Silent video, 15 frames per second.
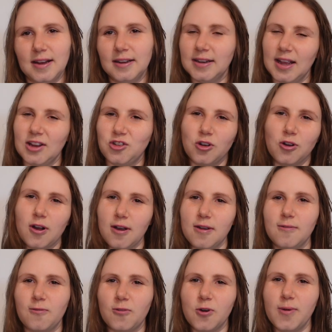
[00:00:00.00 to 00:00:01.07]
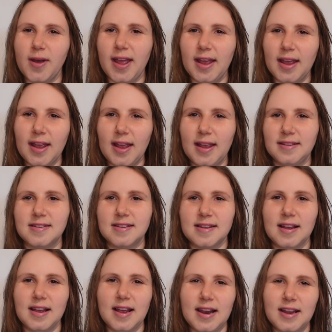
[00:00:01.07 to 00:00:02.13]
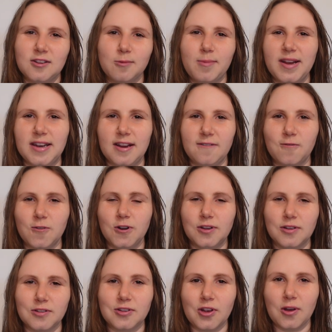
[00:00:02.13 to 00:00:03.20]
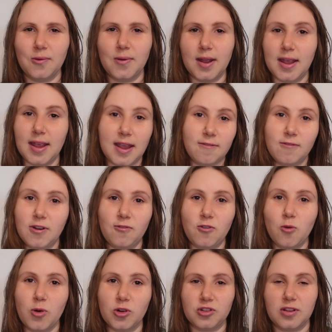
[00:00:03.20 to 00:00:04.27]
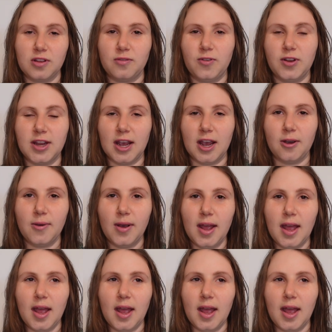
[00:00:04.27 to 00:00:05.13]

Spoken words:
unless you're going through it, is a little bit different. So even if you're watching this video,